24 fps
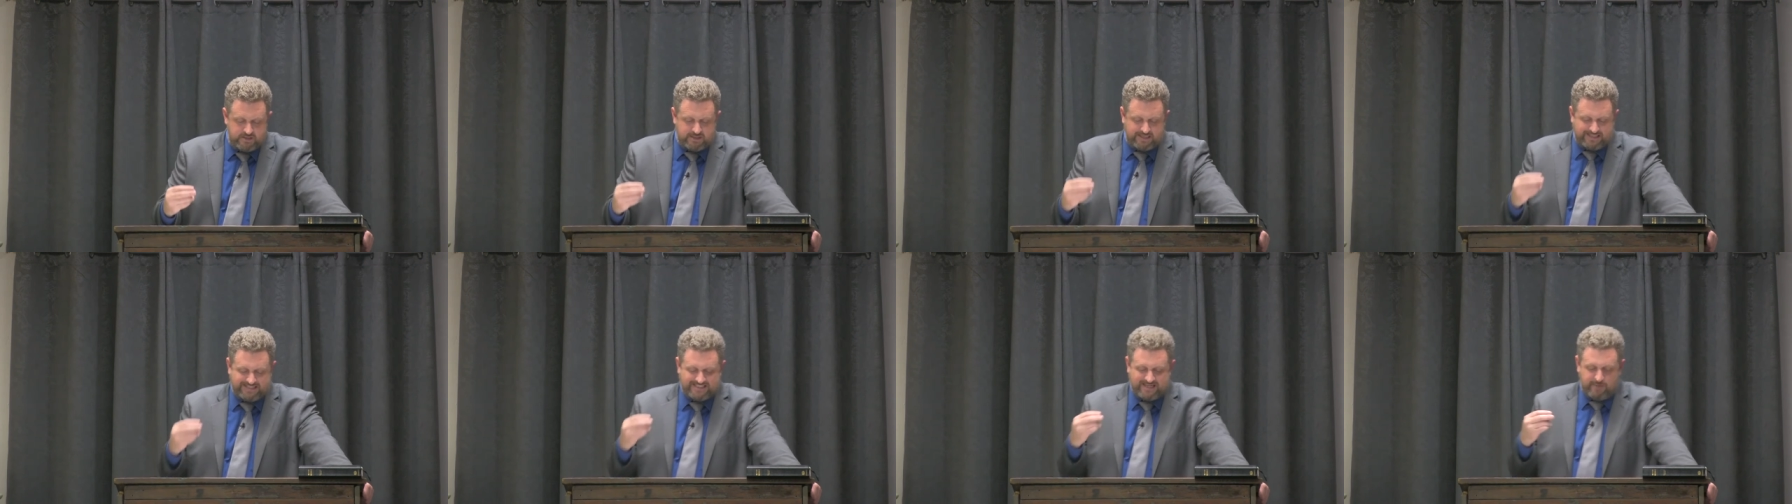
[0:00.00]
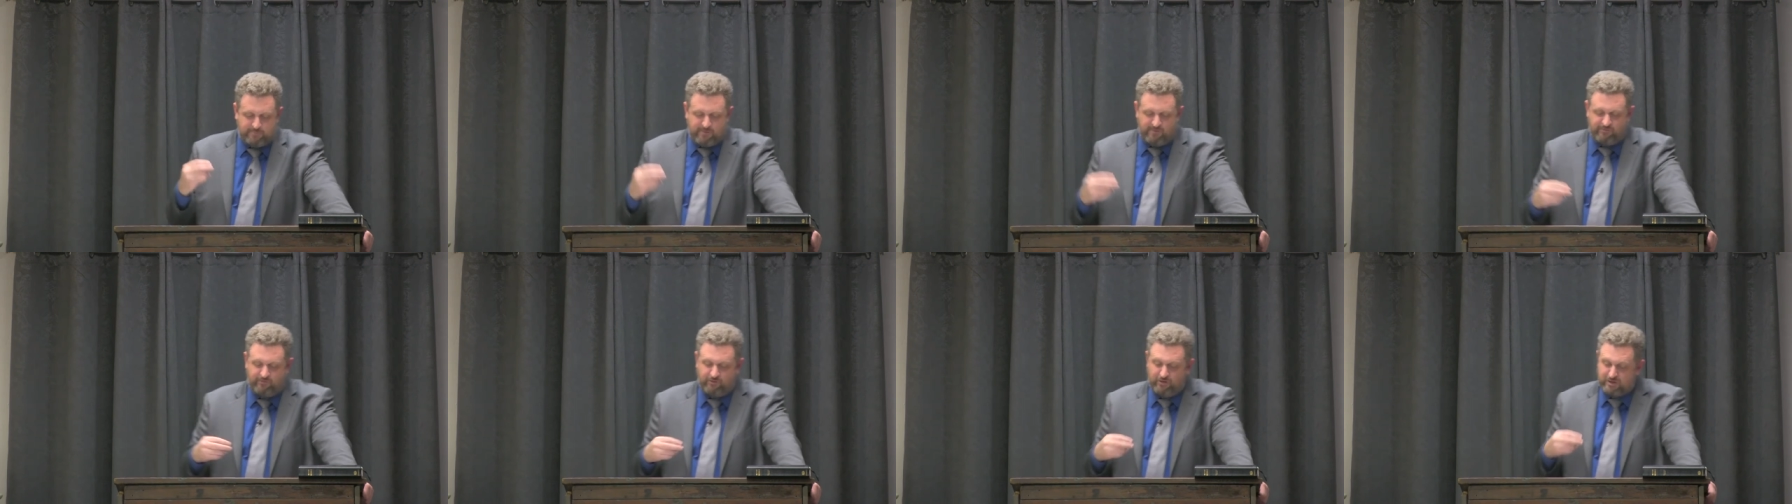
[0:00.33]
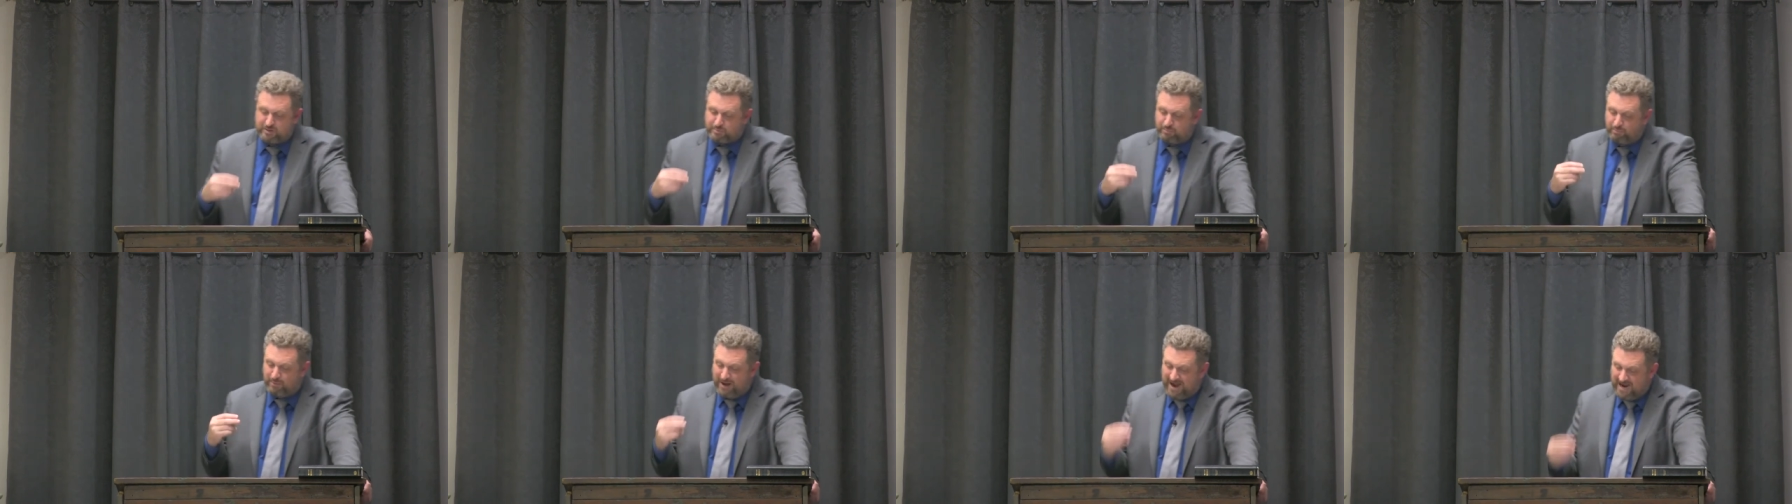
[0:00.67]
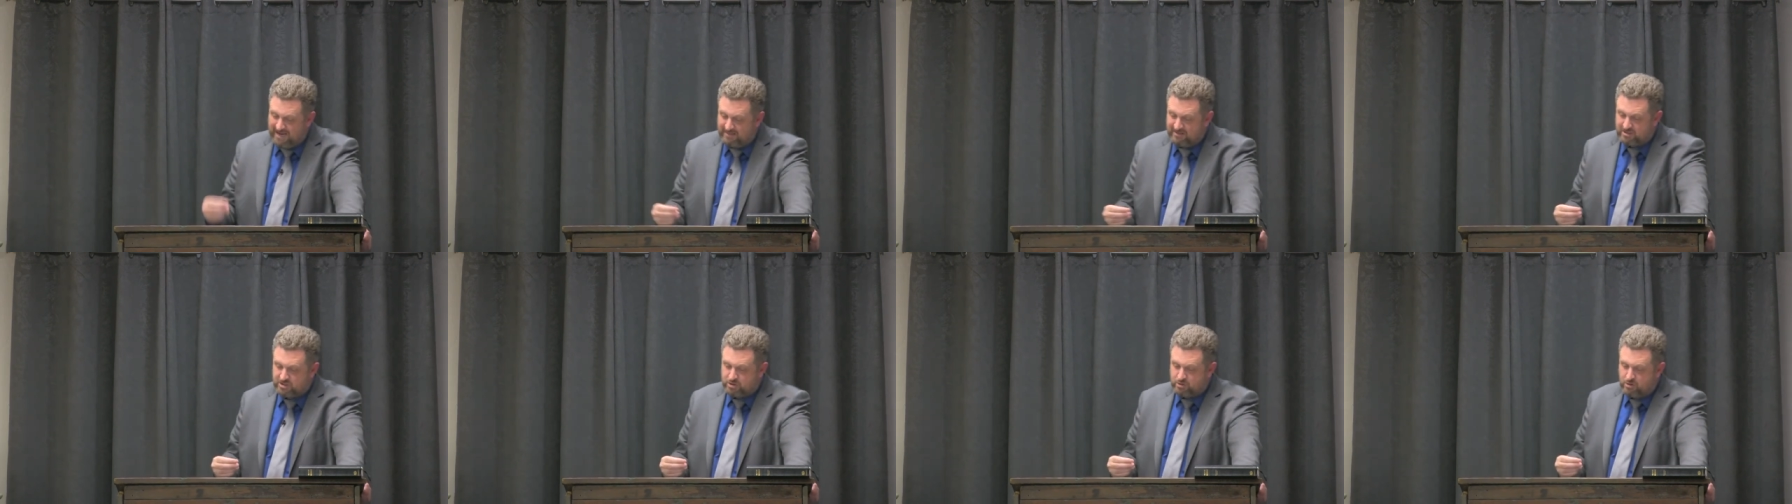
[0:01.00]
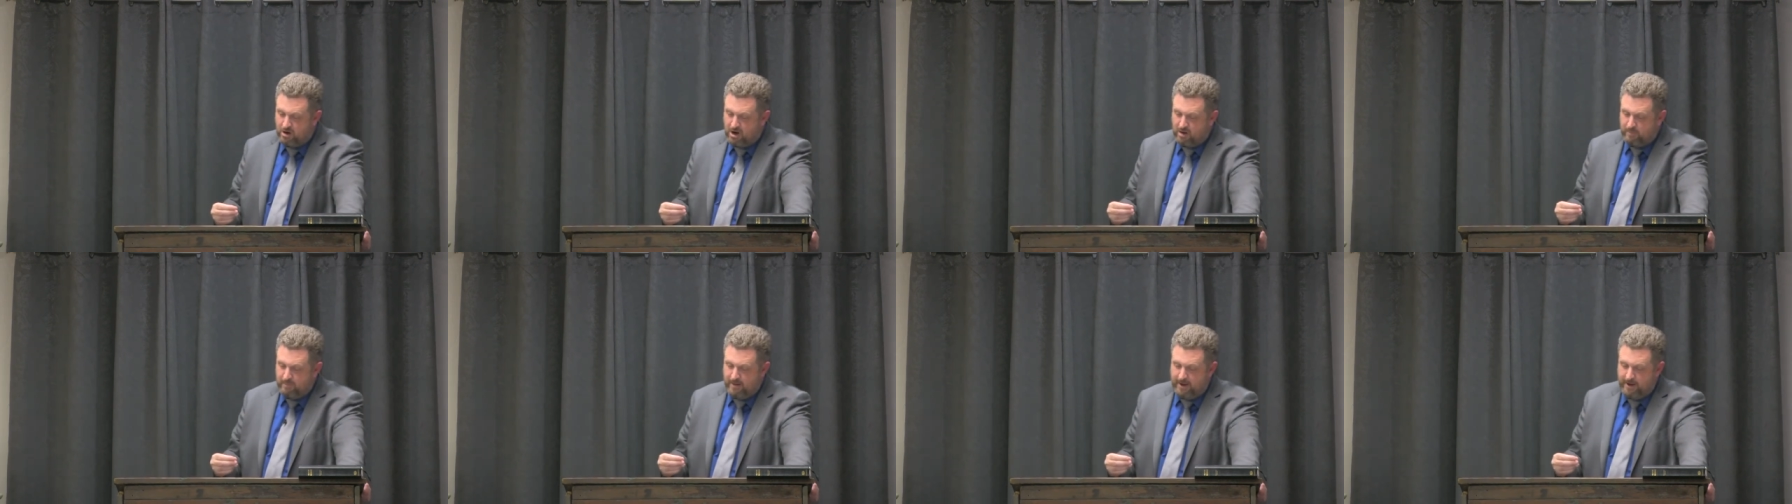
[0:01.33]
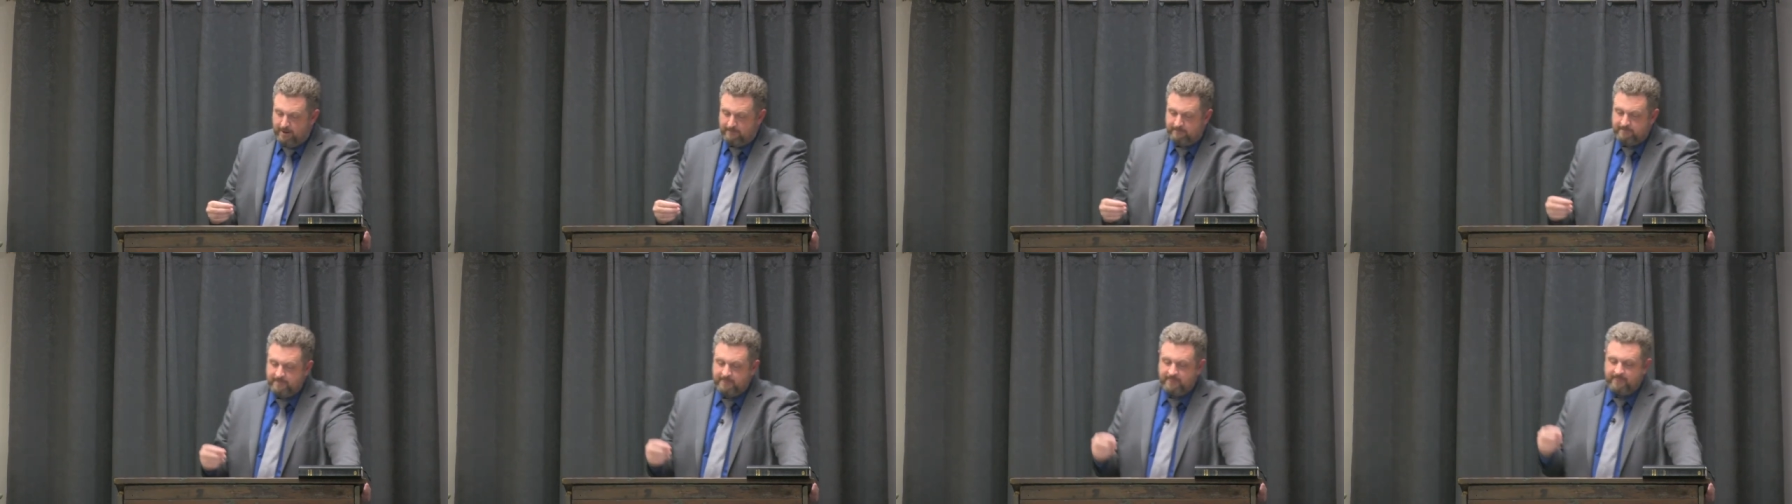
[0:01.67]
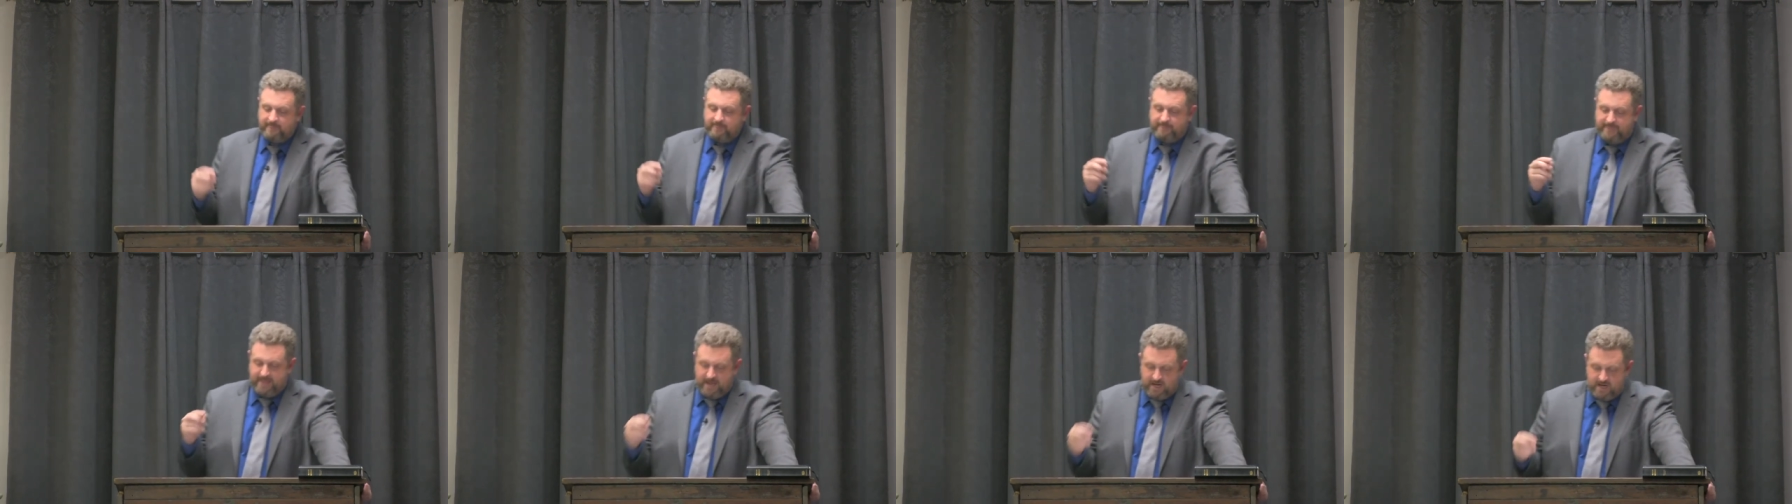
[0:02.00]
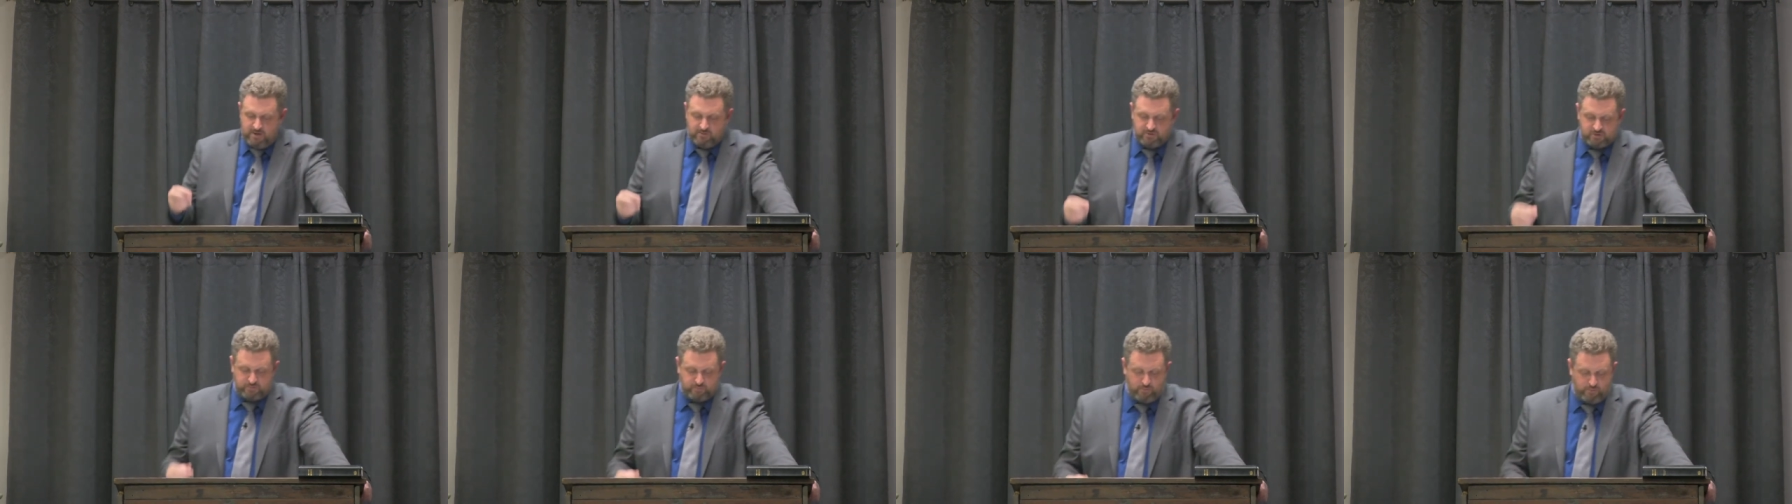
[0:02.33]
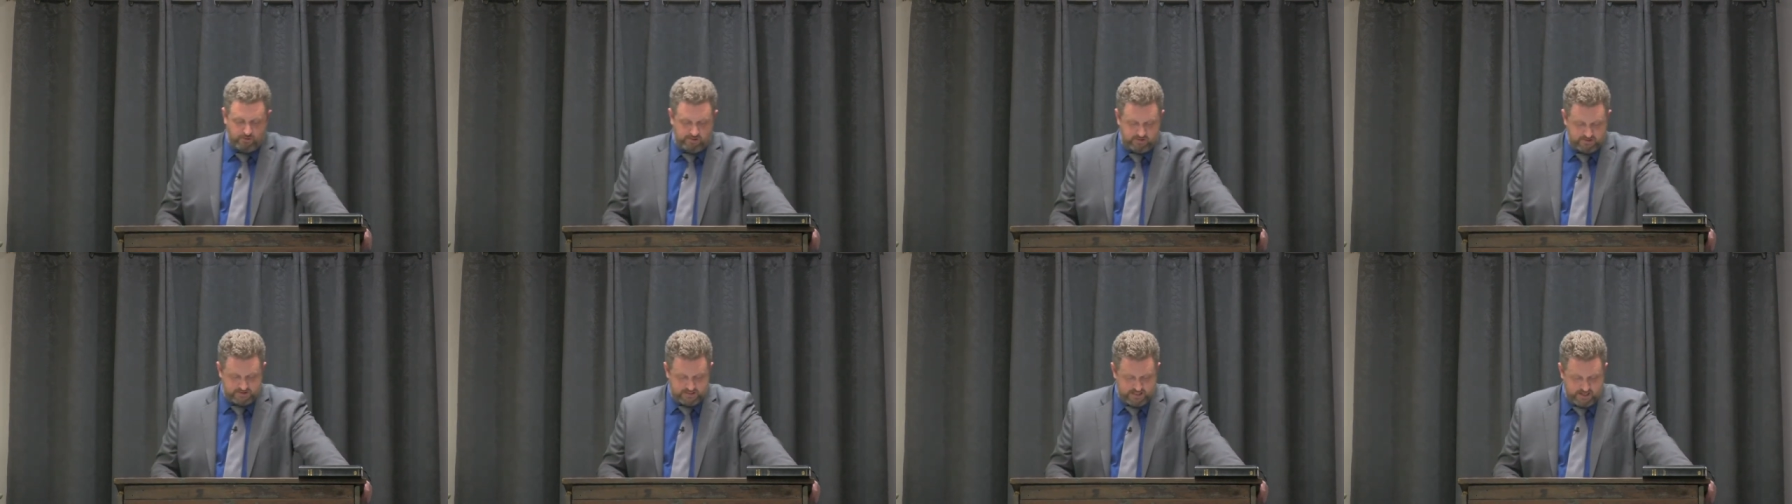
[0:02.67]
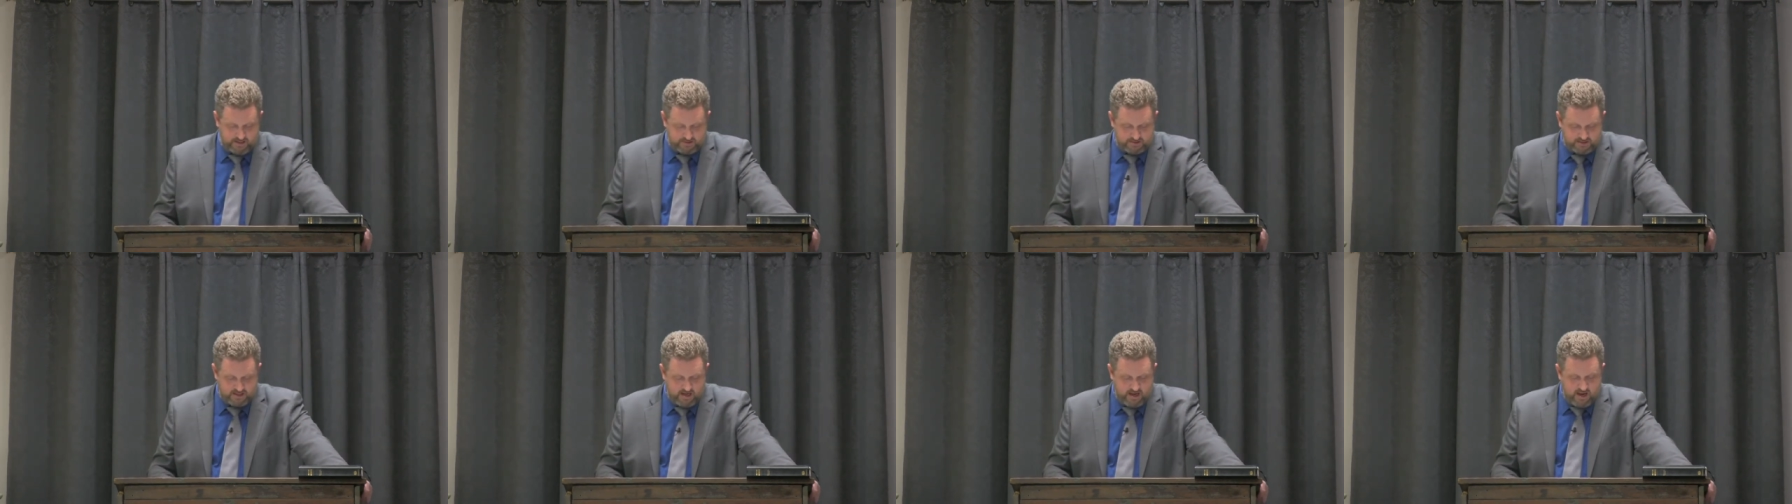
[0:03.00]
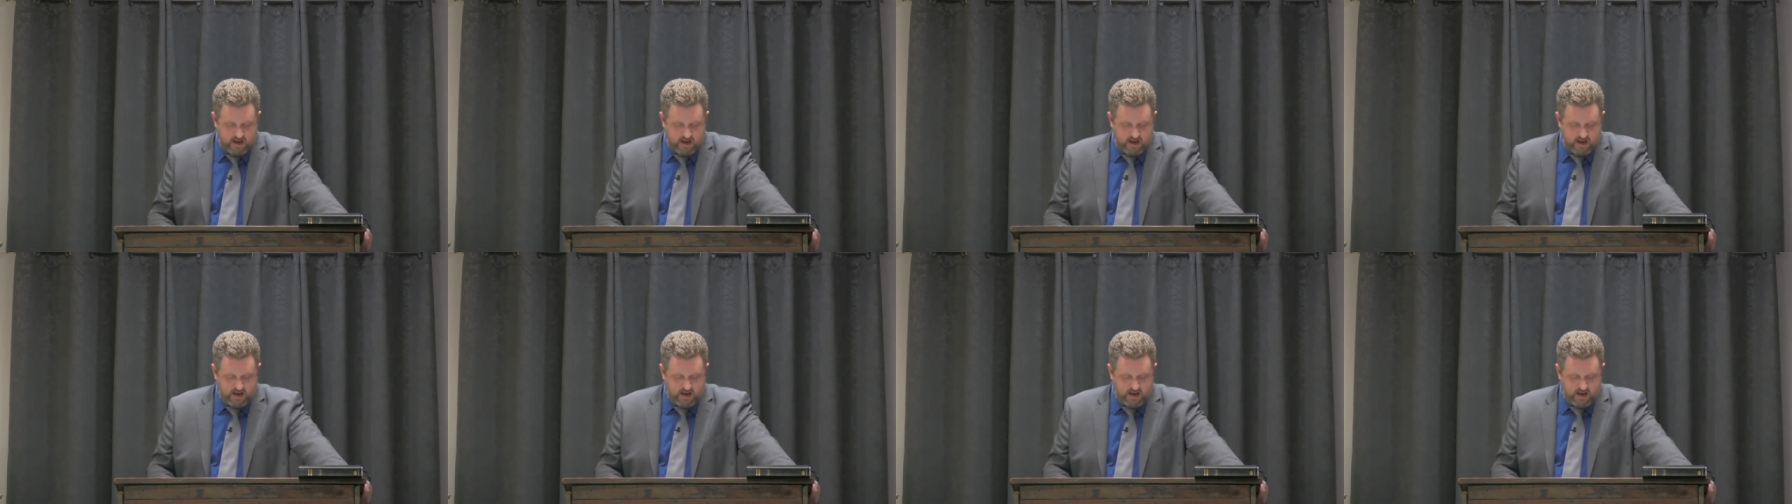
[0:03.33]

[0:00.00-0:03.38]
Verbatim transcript: except he first bind the strong man, then he will spoil his house.